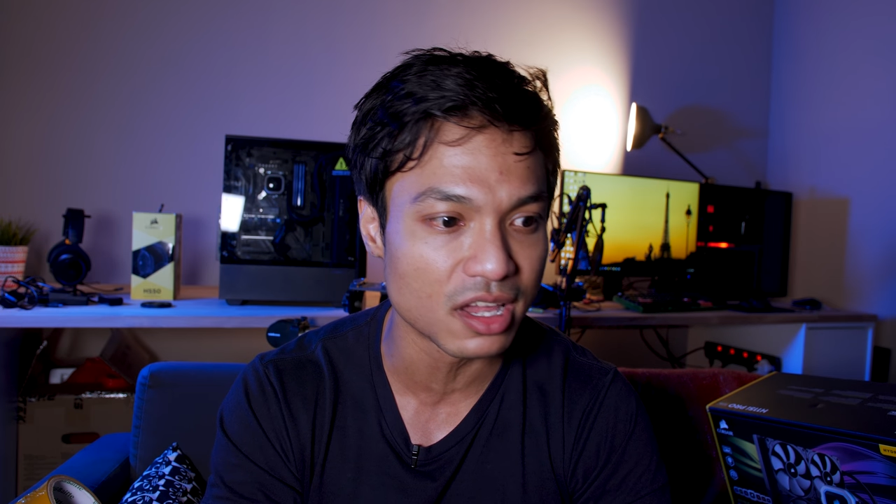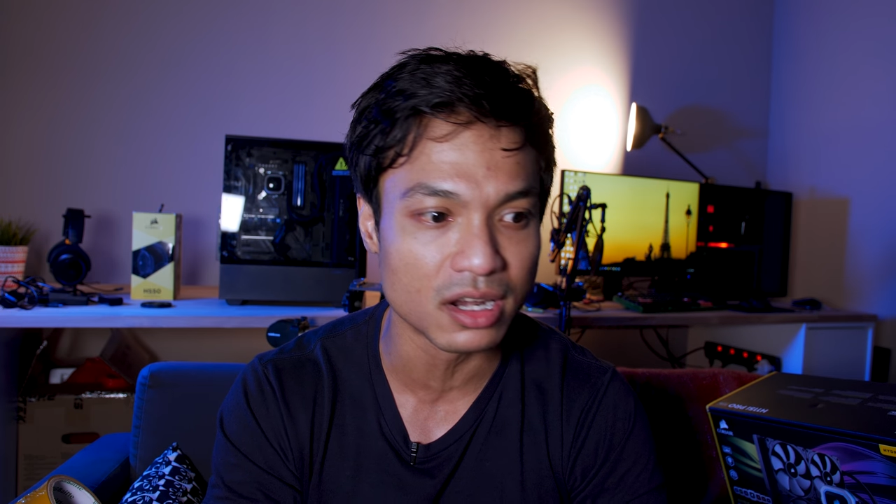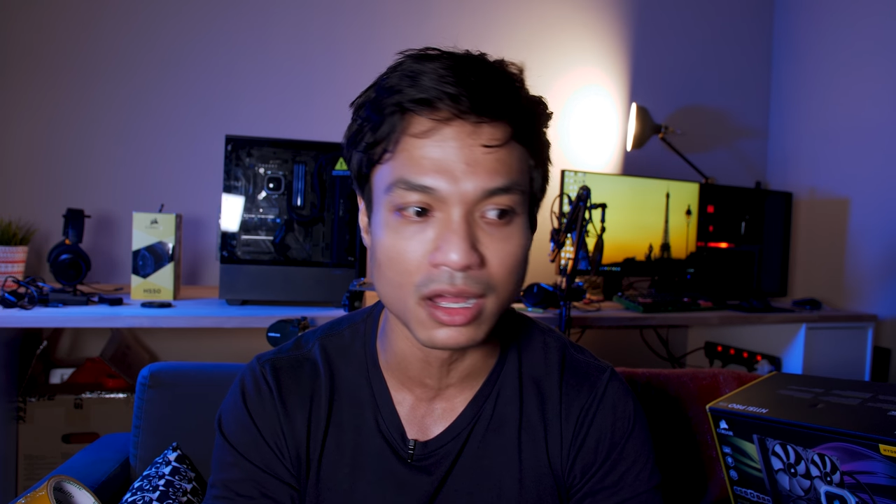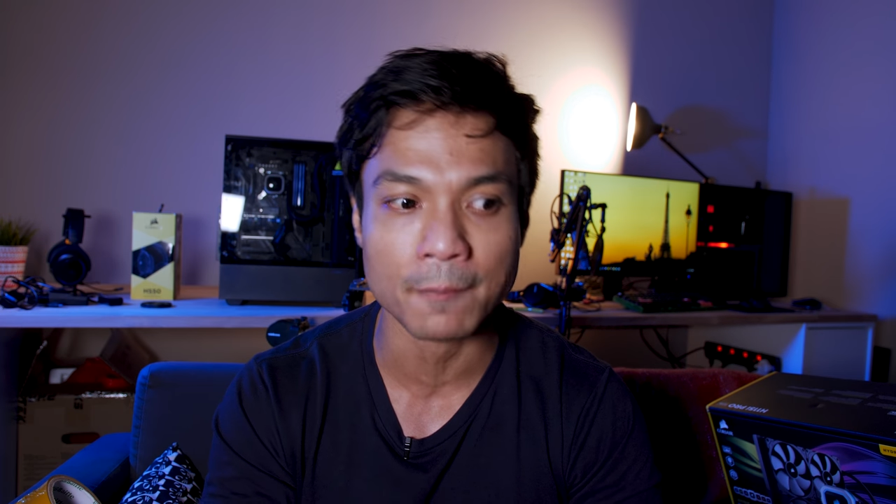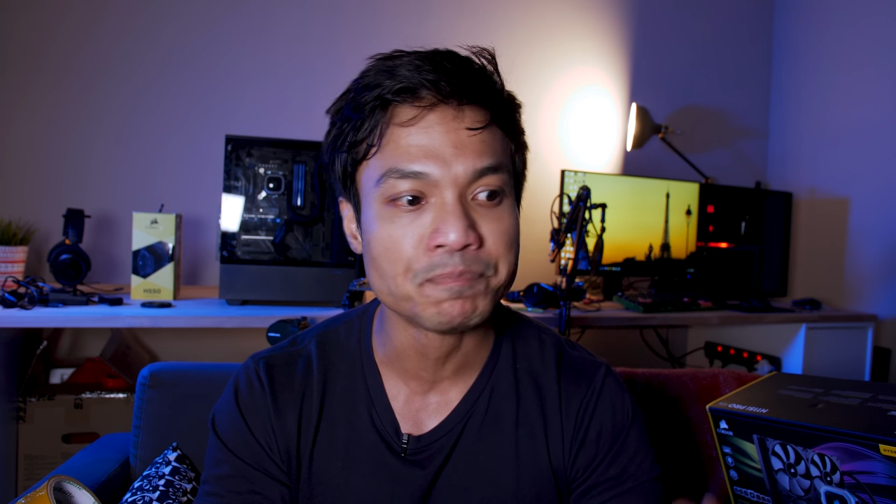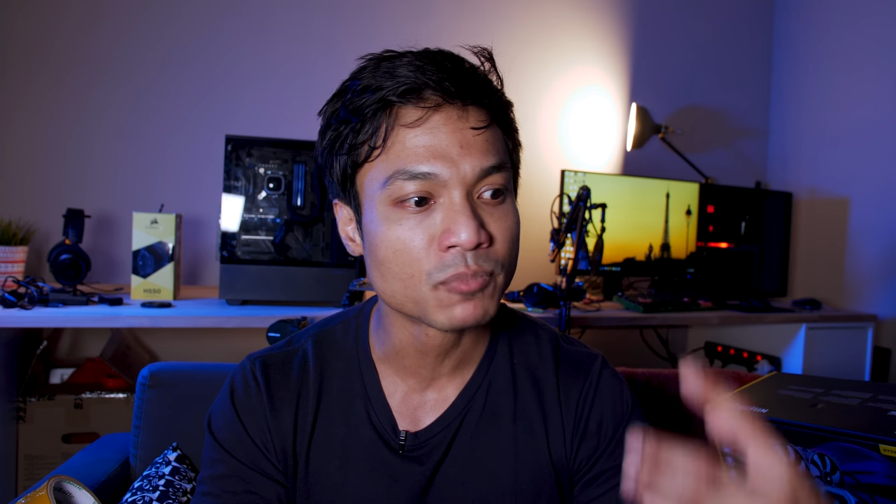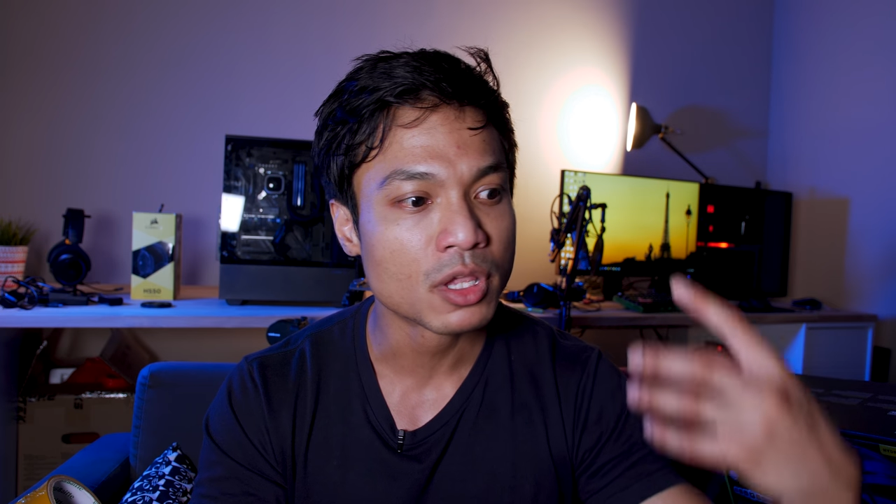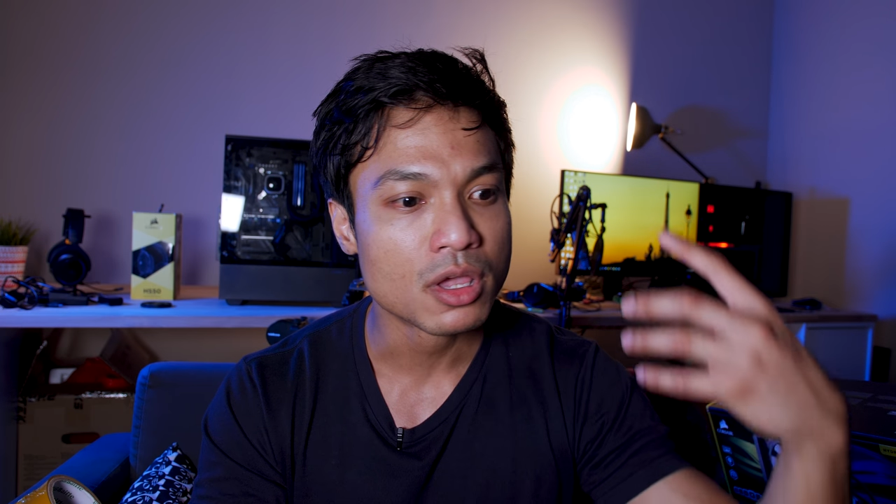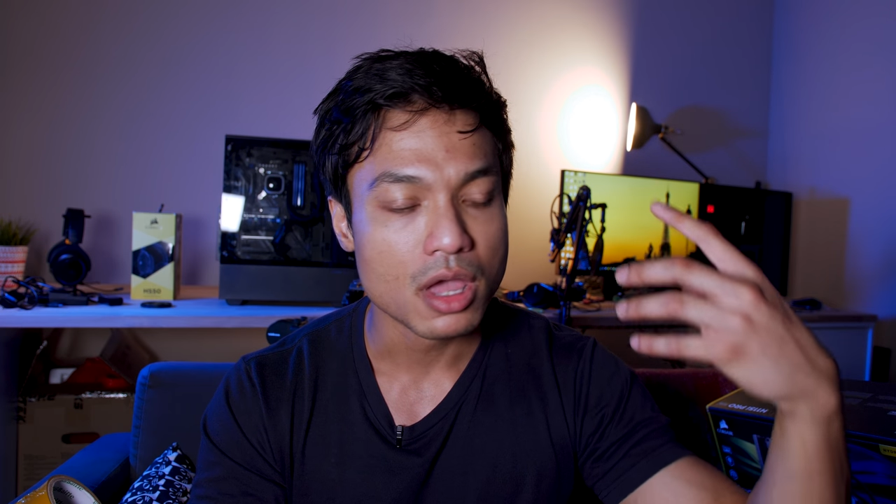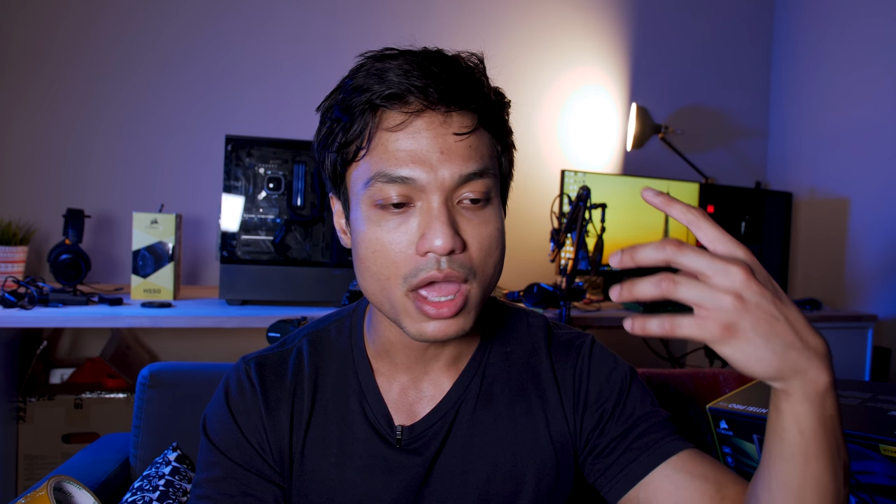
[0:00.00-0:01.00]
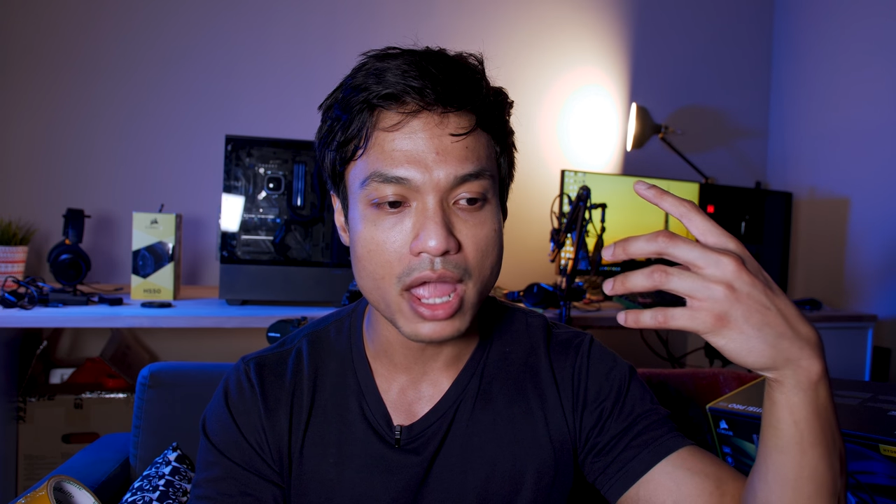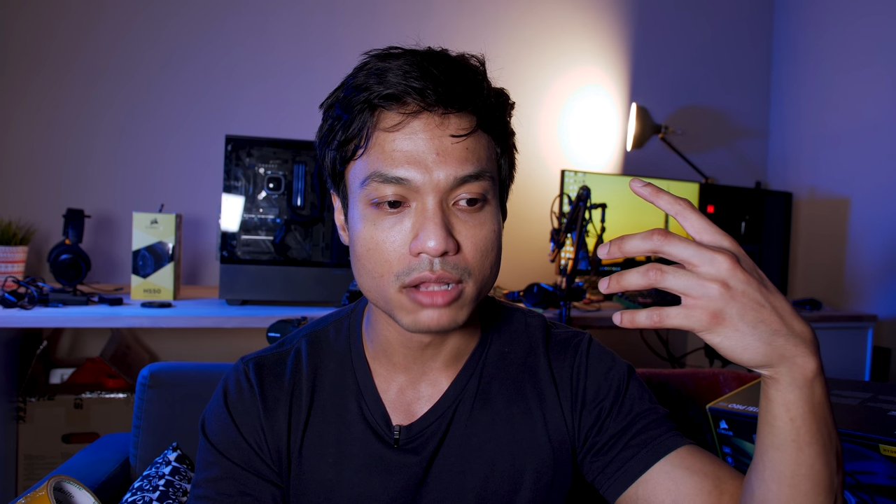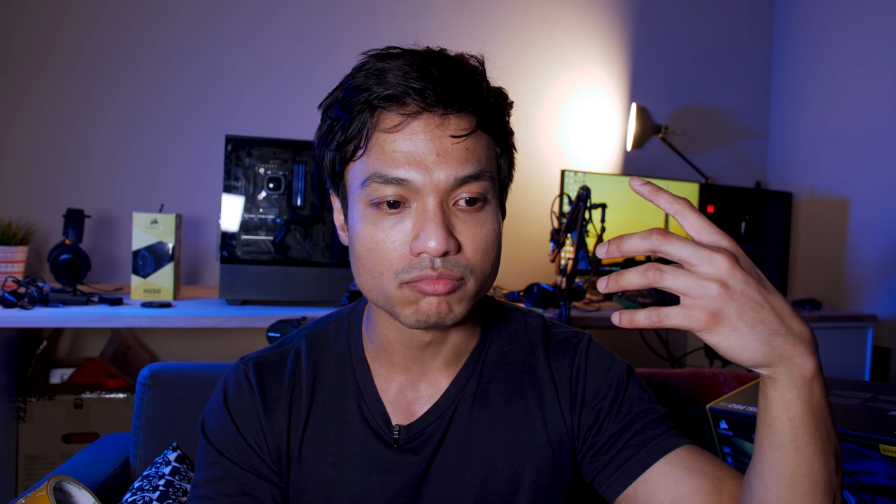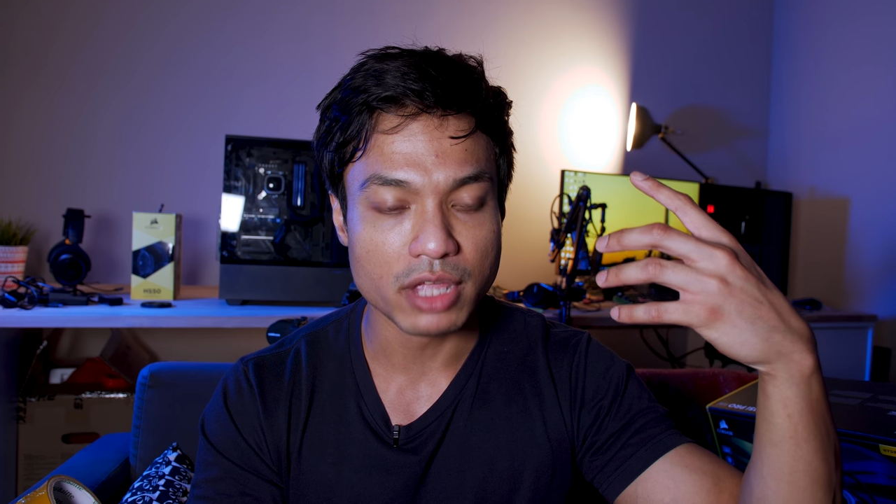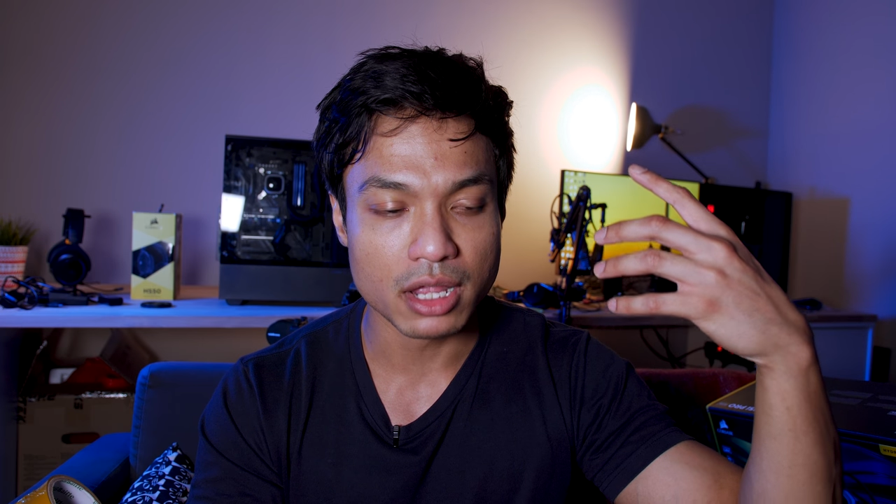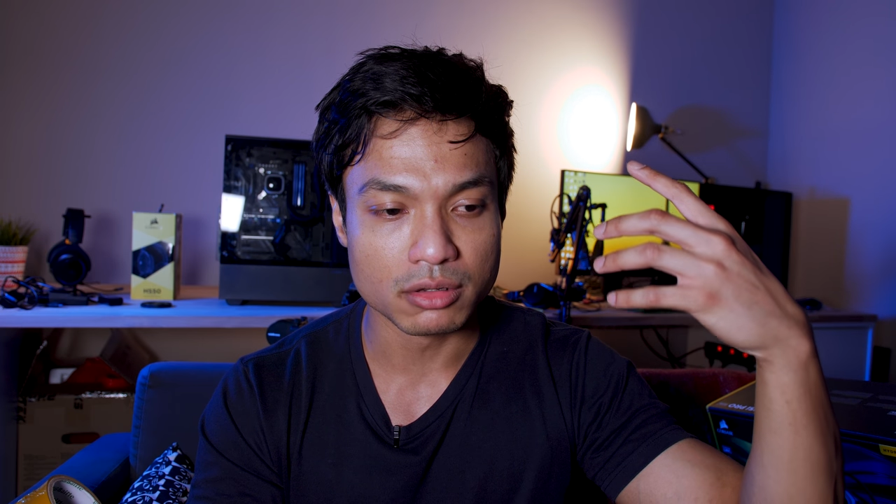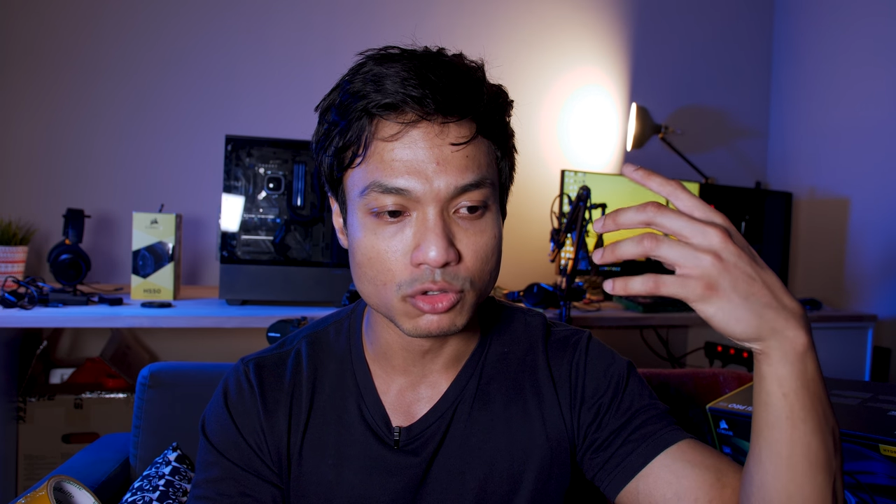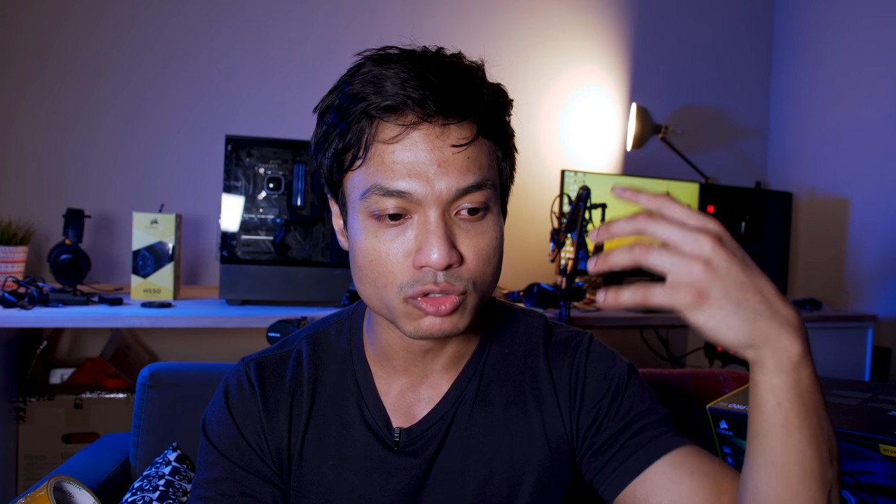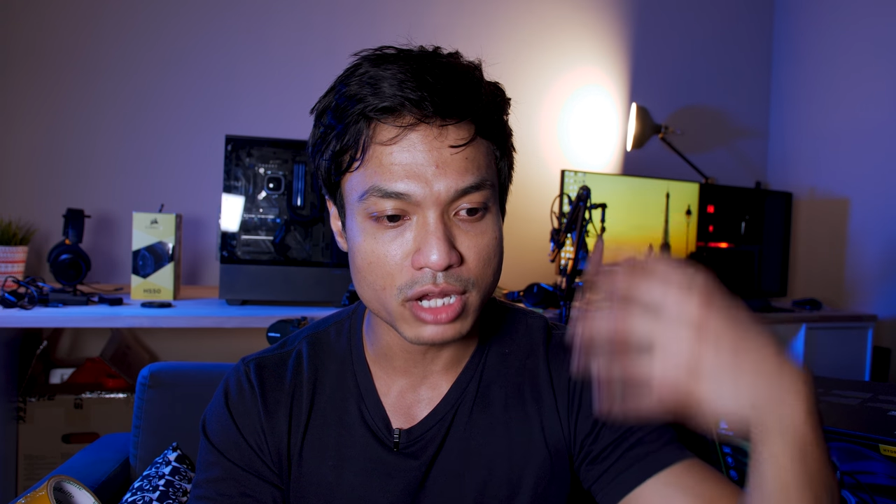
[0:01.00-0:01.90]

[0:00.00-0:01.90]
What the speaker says: and you